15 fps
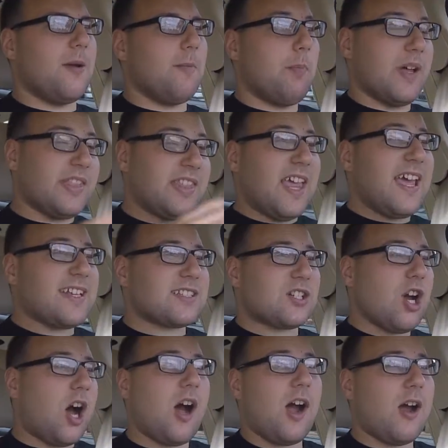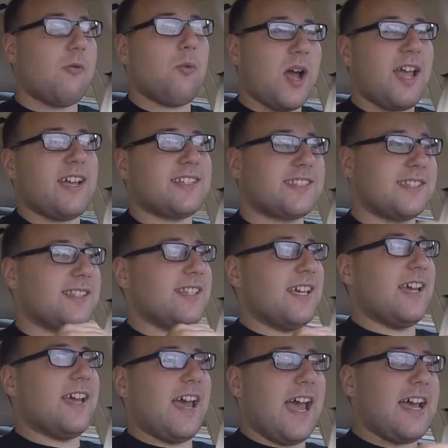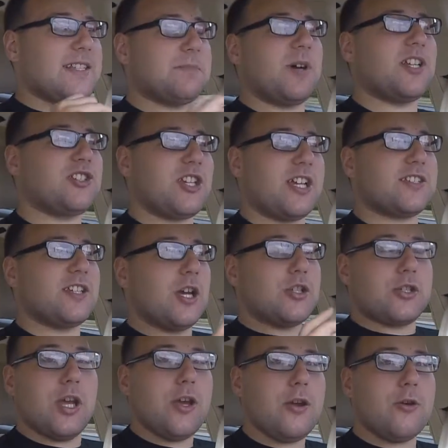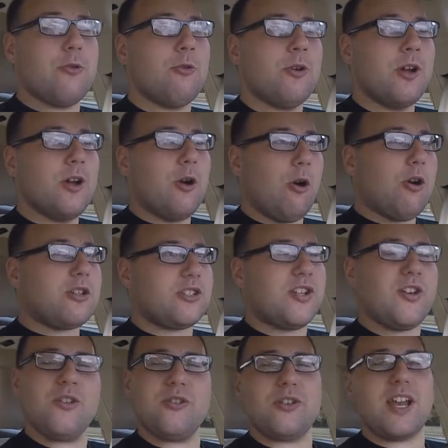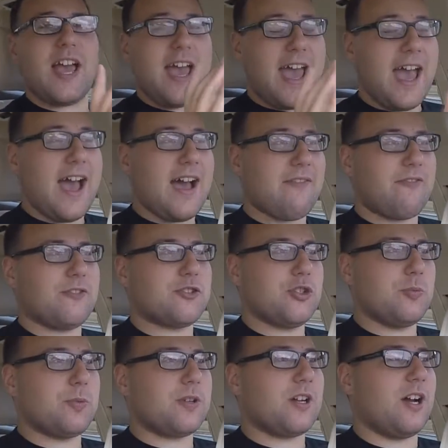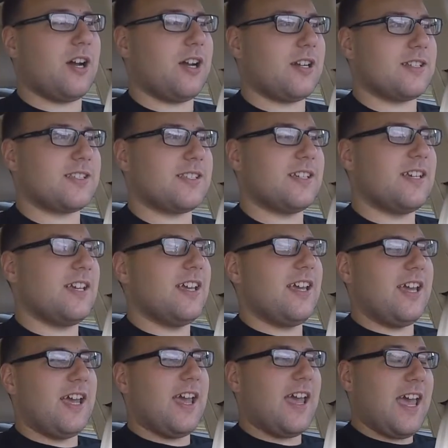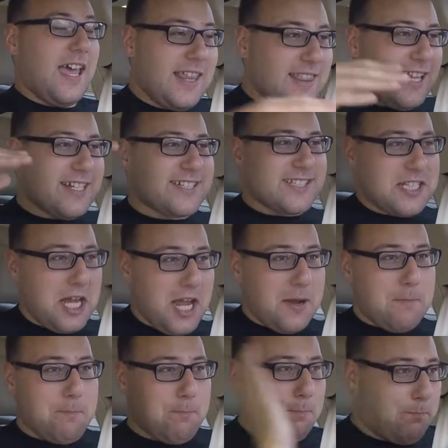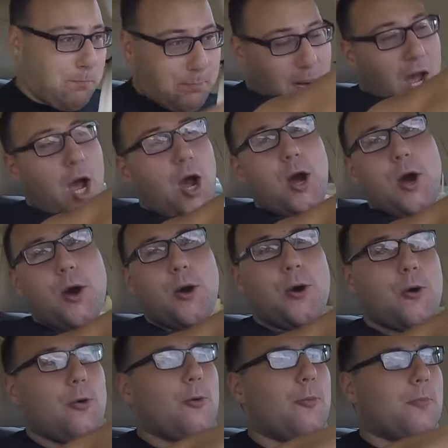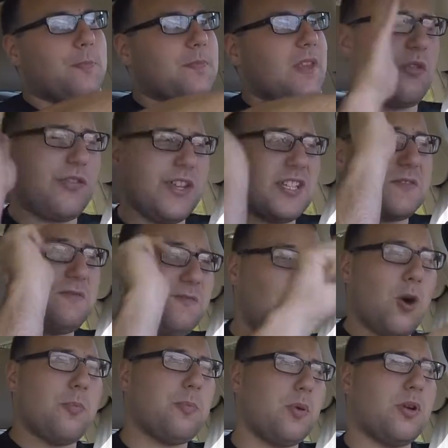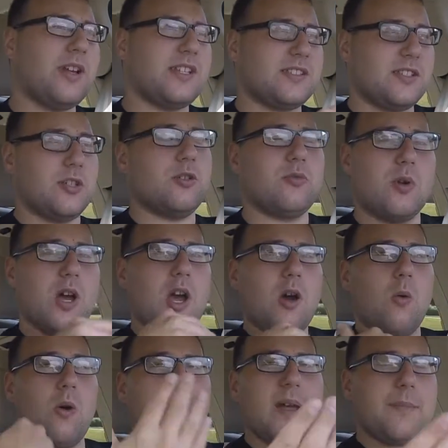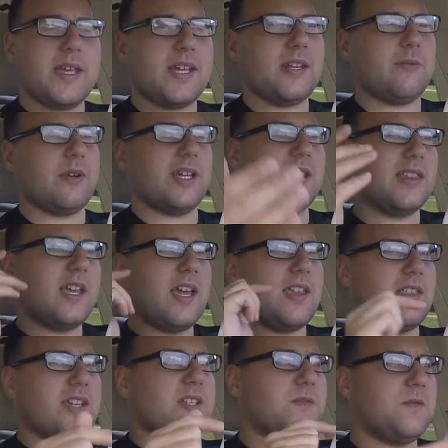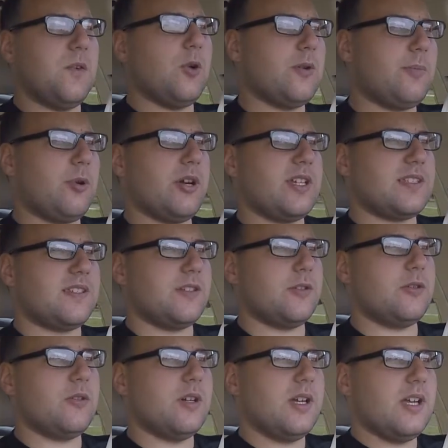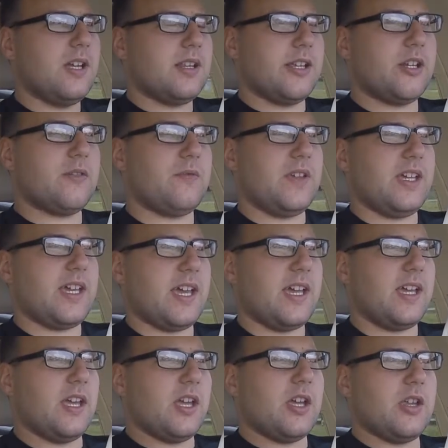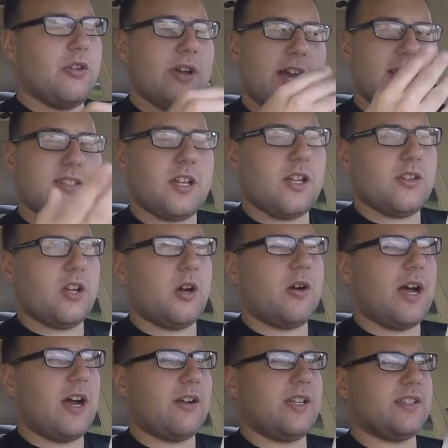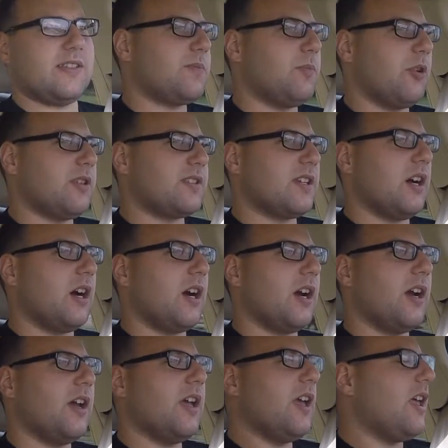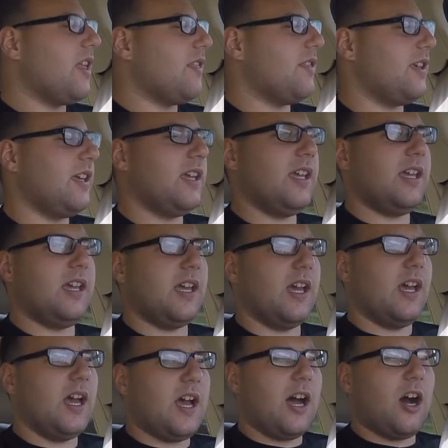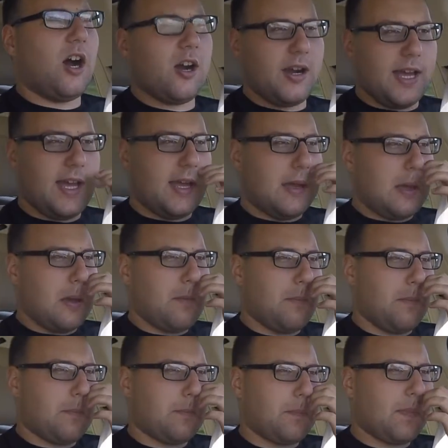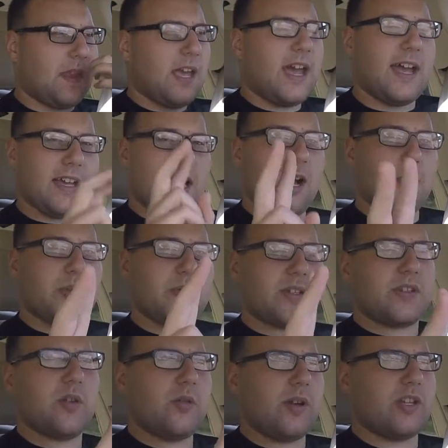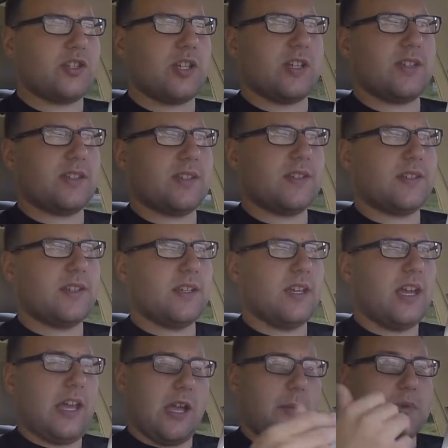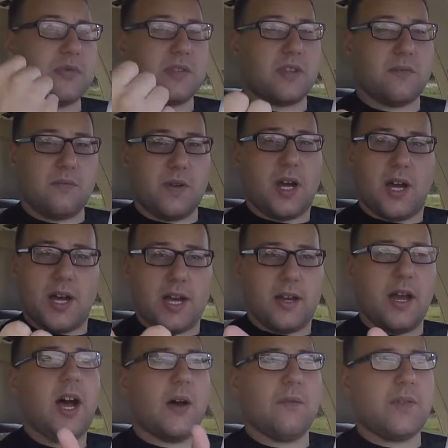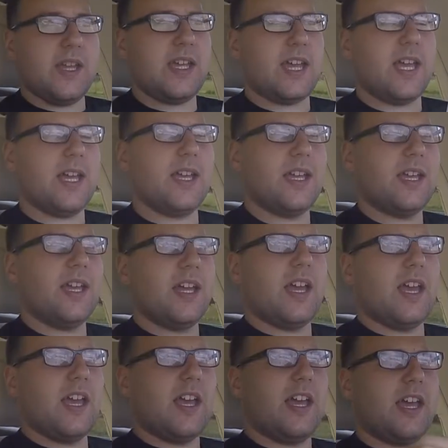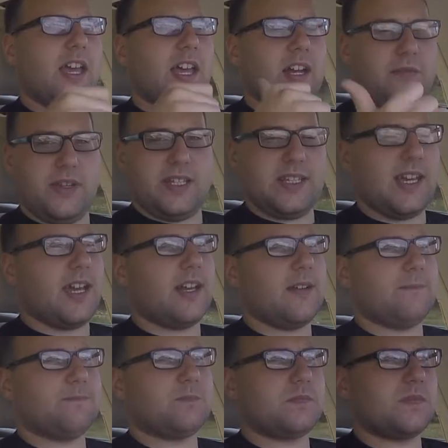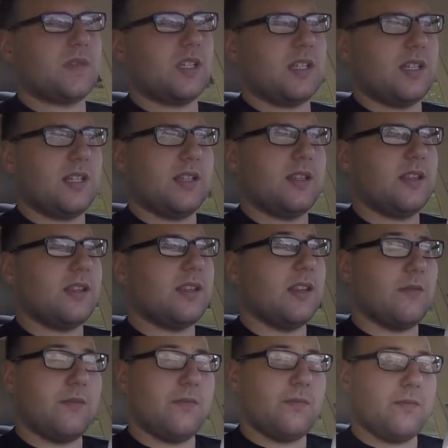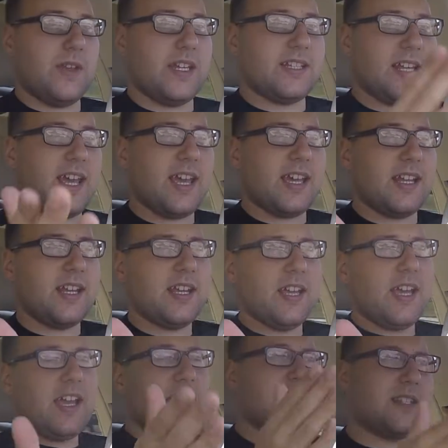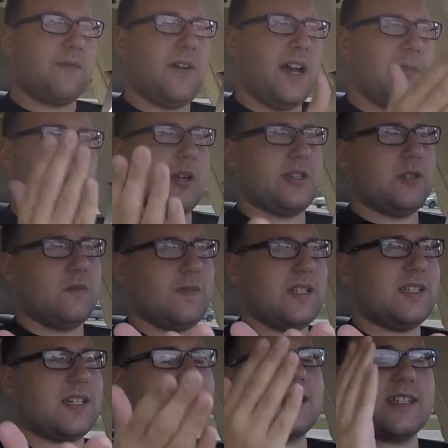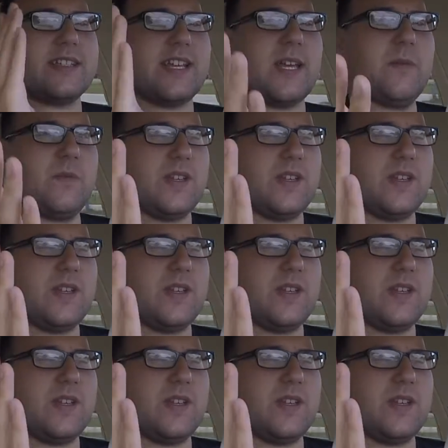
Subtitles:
But this car weighs as much as 2 or 2.5 supercars. And this thing, boom! This 4.2, what I'm getting with, this 4.2 liter V8, you guys all know Audi's sports car, the R8, it comes with two engines. It comes with a V8 and a V10. The V10 is the 5.2 V10, the same